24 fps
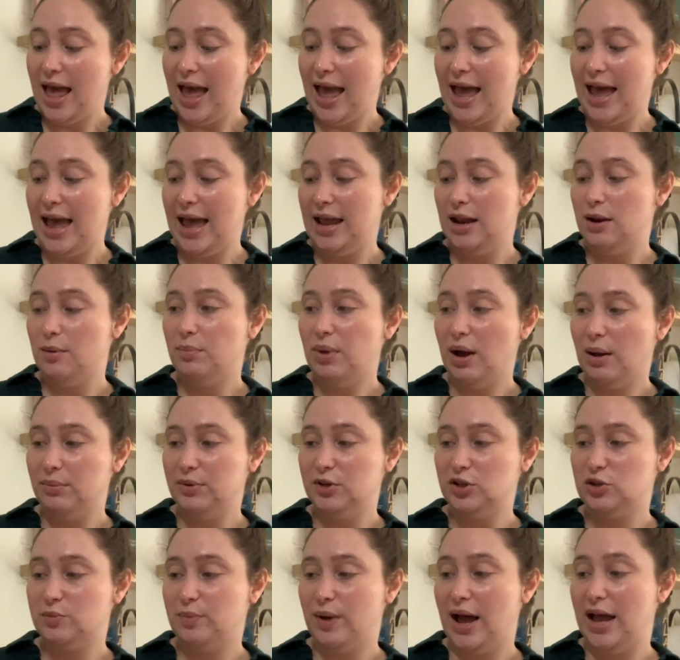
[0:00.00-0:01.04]
and
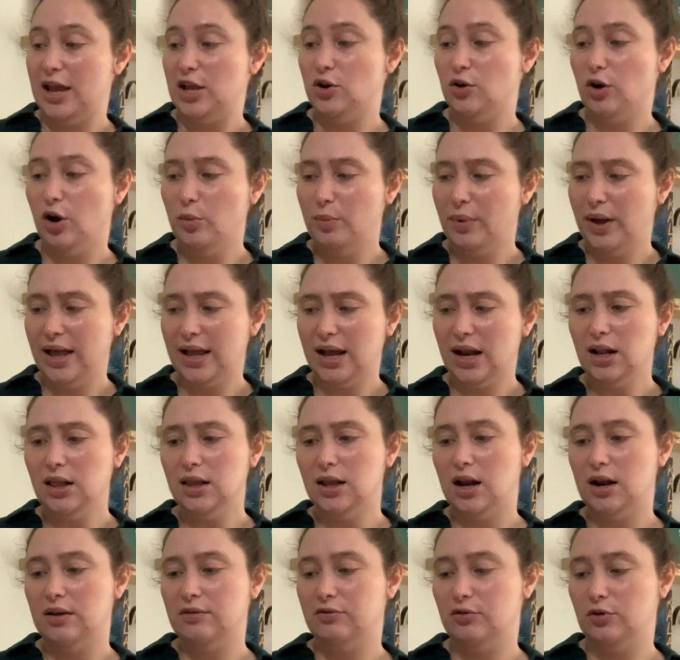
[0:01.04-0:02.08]
published by Europa. I got a
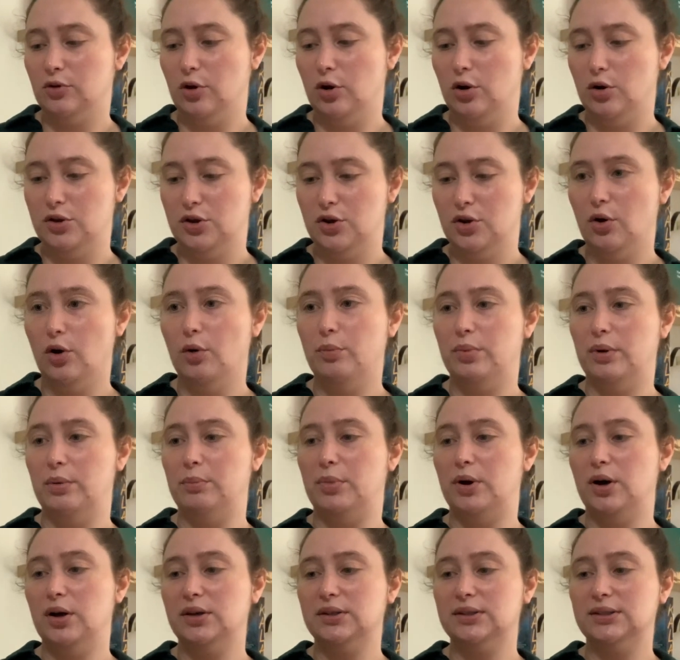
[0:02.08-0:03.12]
lot of Europa
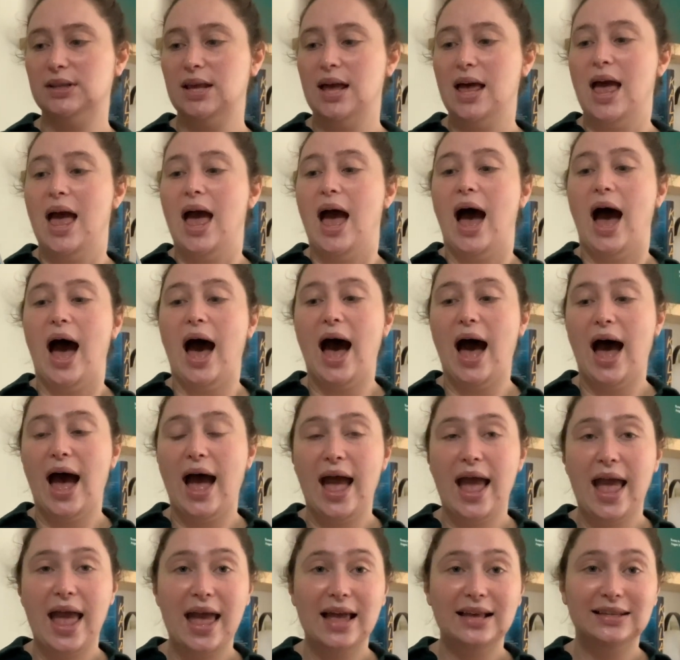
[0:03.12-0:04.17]
books.
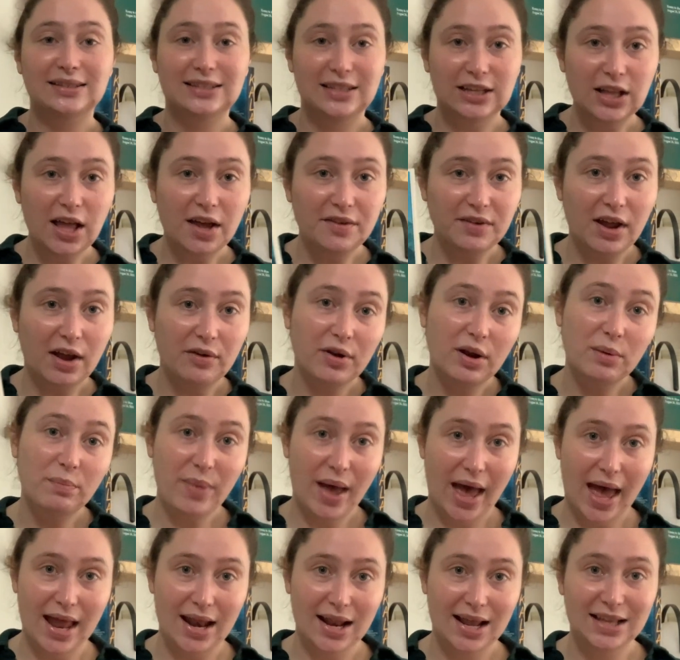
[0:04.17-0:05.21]
I still have not read
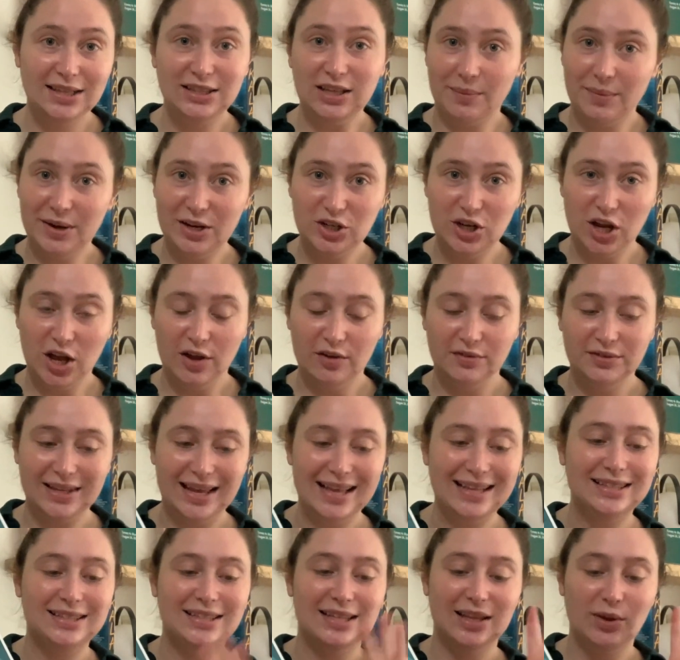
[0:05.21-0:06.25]
Pet. It's on my shelves.
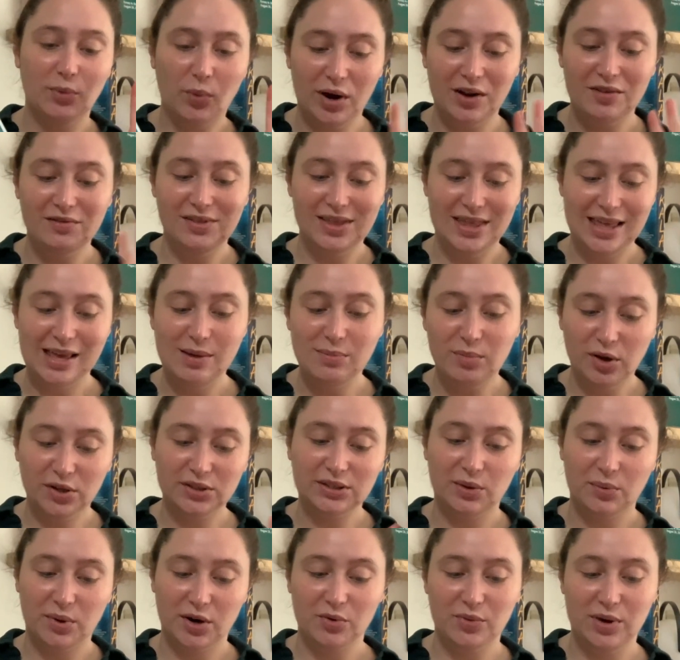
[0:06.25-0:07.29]
It's one of the books I
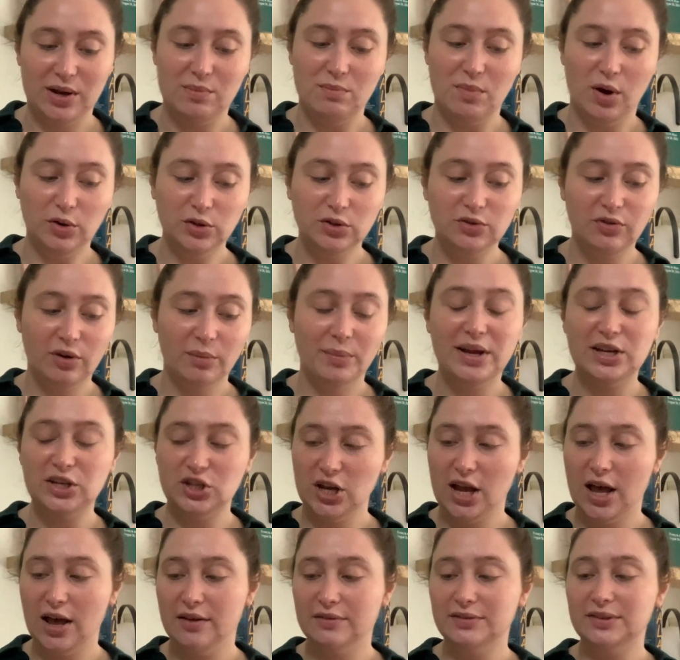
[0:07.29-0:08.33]
want to read most from my
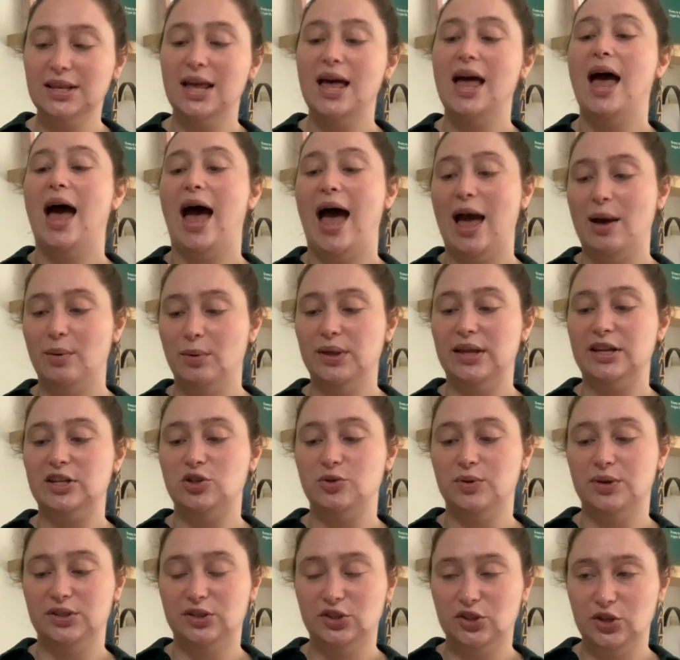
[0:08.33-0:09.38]
shelves. I will get to
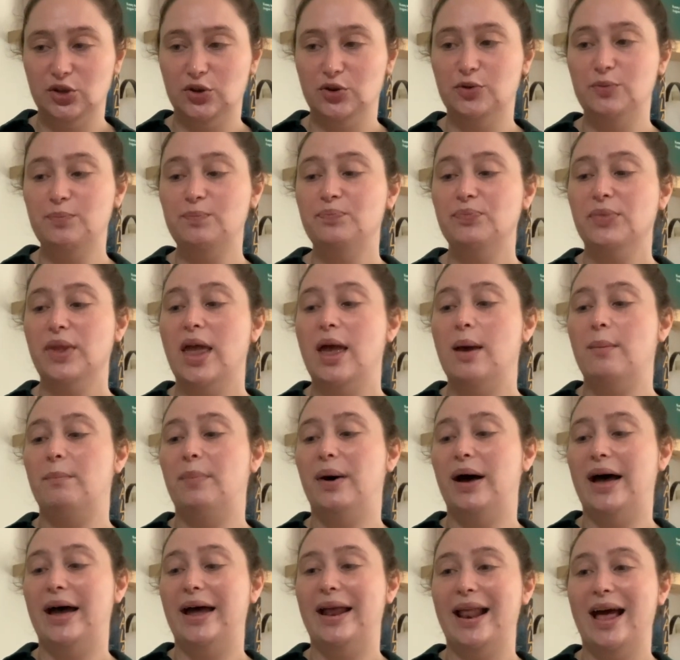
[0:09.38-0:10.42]
it soon,
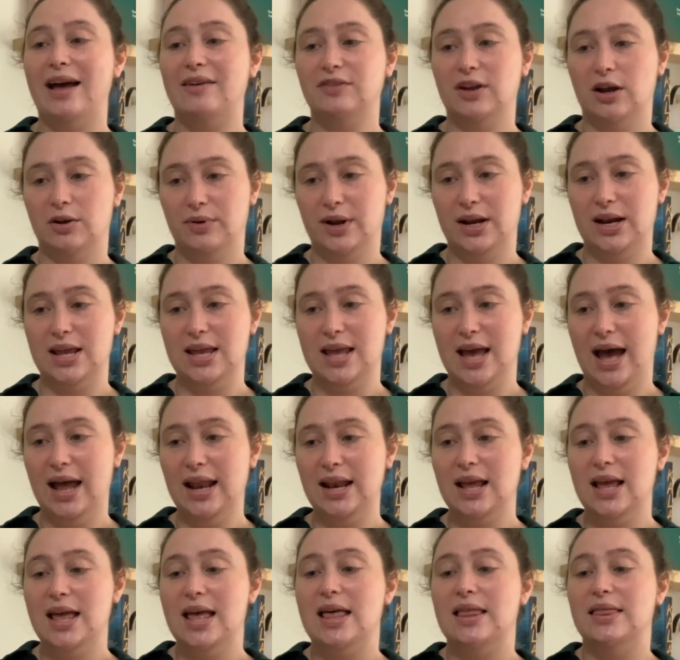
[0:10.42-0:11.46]
but have not read it yet.
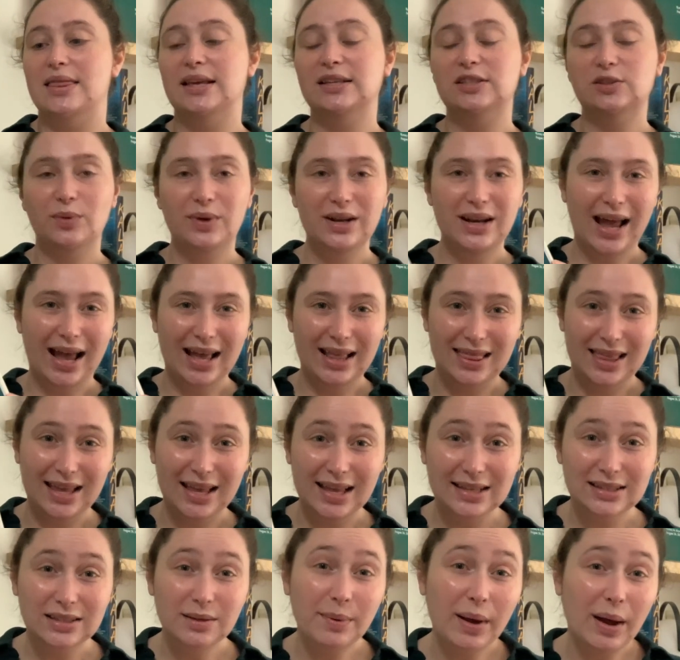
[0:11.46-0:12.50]
This one I think
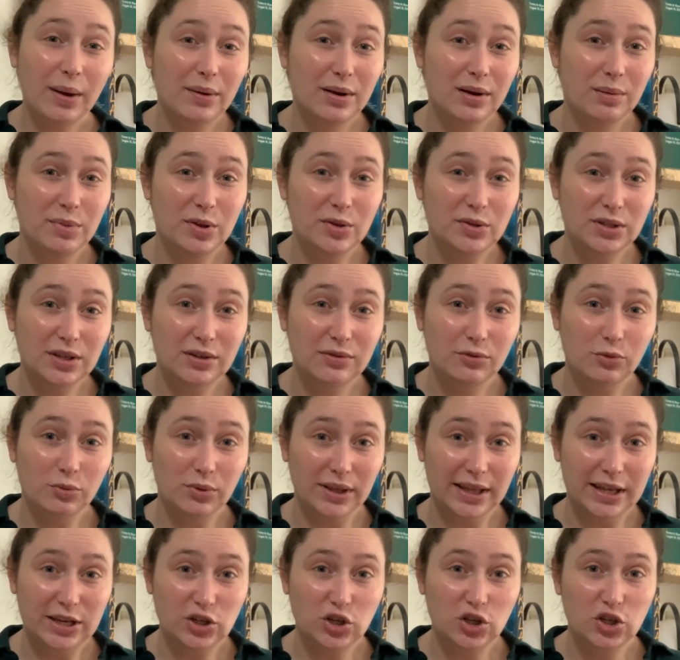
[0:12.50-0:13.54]
is about an abusive
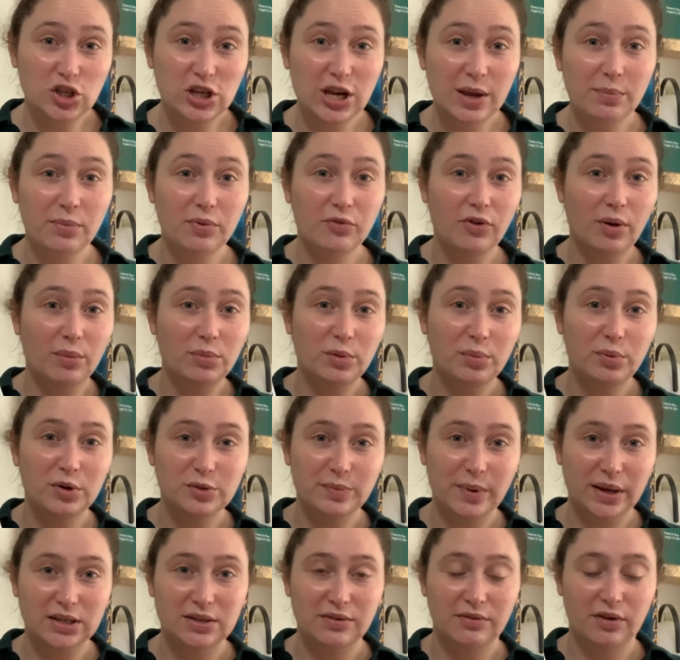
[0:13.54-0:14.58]
relationship from the
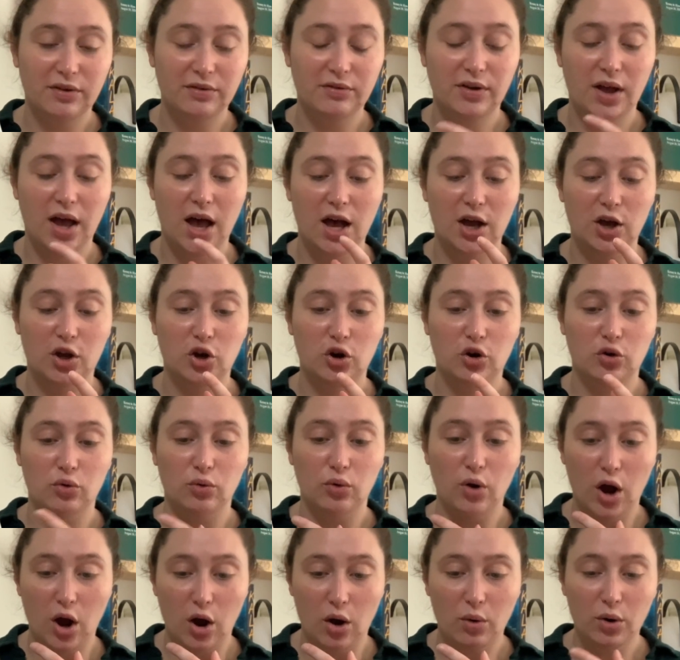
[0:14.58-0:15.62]
perspective of a
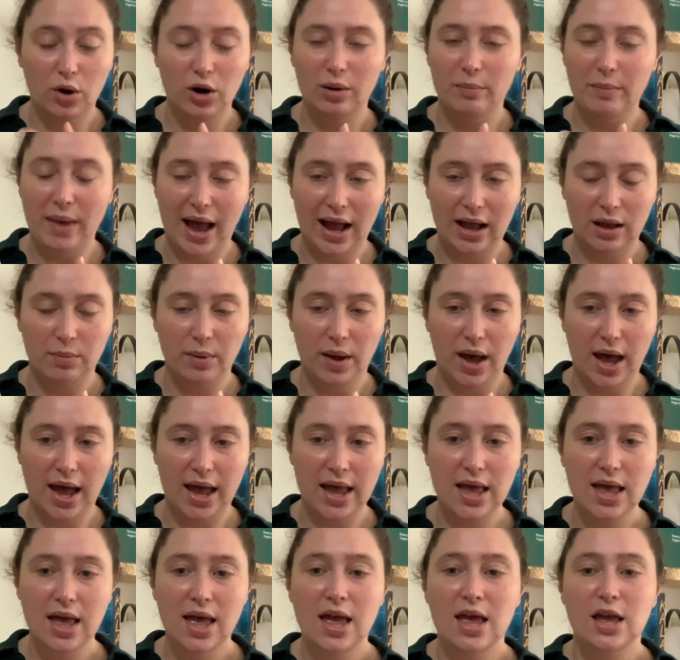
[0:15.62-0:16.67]
crow or a magpie.
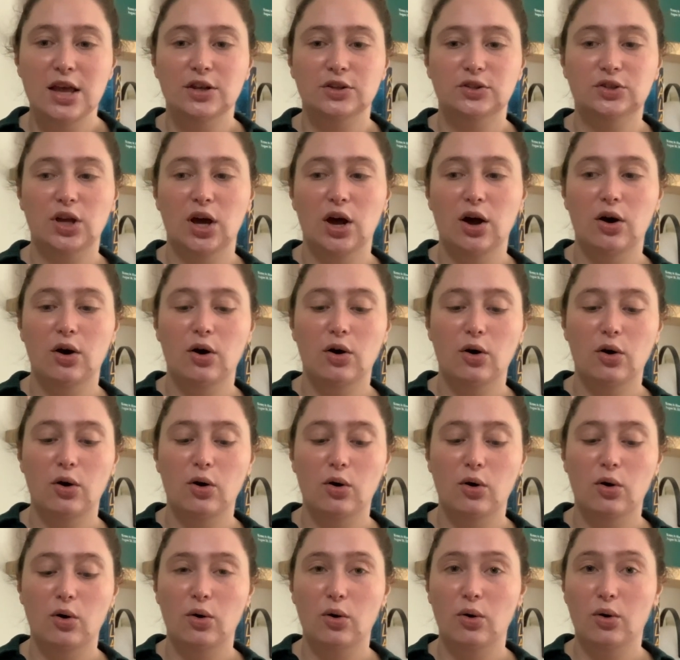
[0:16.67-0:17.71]

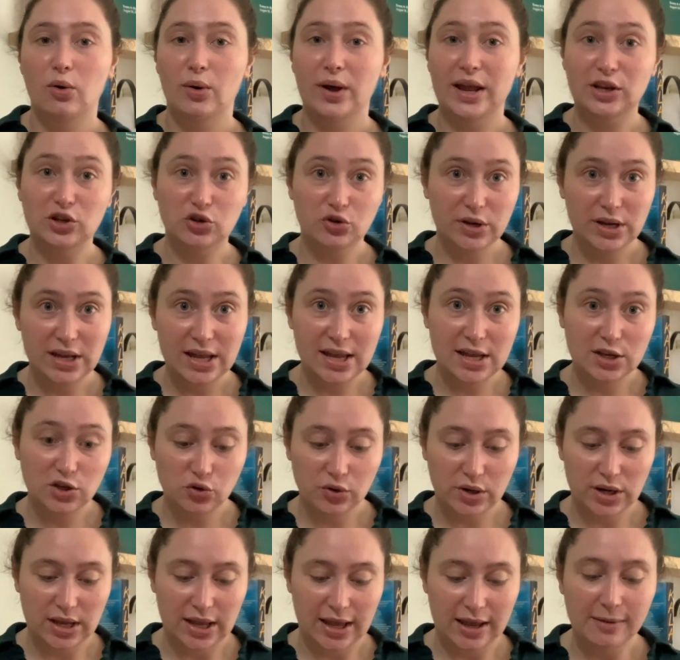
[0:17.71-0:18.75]
So
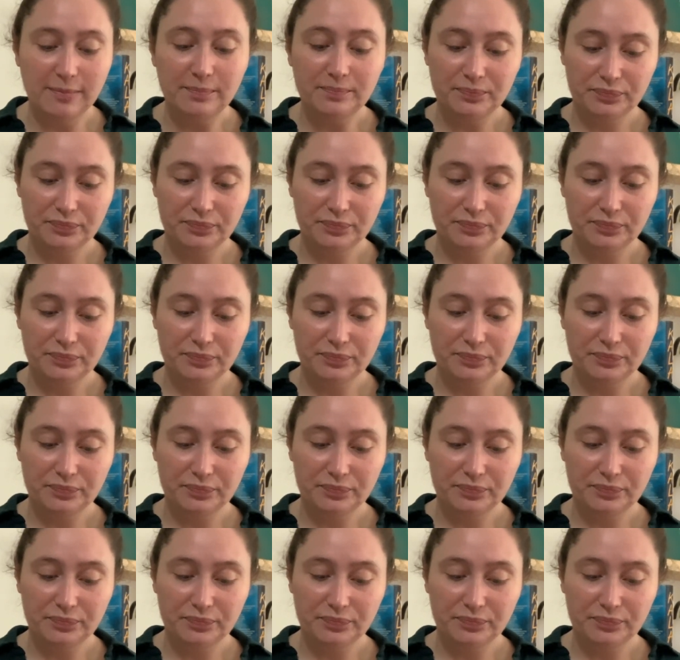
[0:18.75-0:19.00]
intriguing.